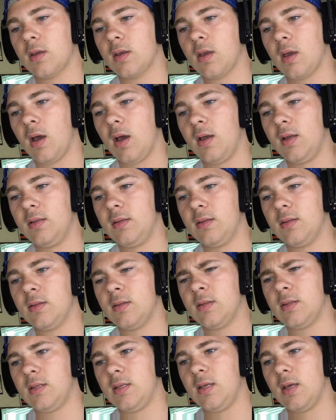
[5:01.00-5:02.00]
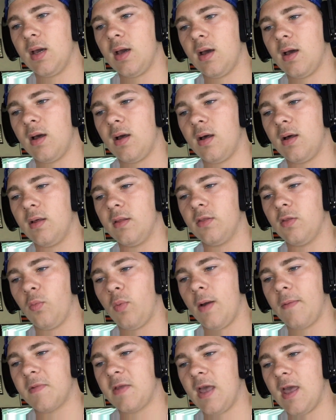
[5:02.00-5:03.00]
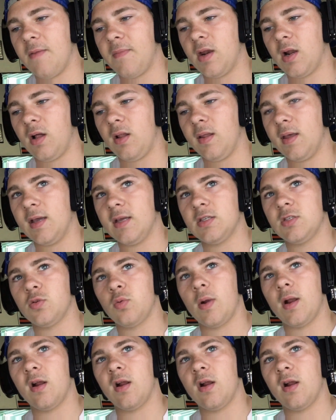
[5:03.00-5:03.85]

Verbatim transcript: cut the uh, the webcam and all that to